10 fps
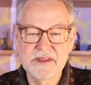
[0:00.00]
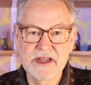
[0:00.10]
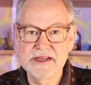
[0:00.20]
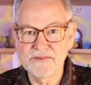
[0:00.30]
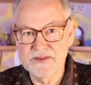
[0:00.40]

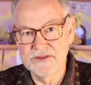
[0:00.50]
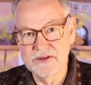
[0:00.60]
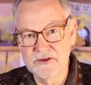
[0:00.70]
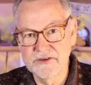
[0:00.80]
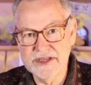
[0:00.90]
I get to the
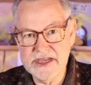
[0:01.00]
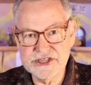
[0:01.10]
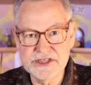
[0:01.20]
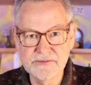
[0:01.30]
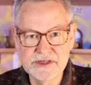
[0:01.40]
new
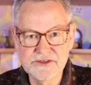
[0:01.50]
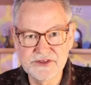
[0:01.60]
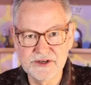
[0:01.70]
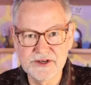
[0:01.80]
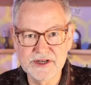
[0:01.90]
location when it's
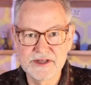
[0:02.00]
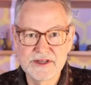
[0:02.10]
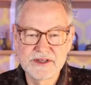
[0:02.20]
dark,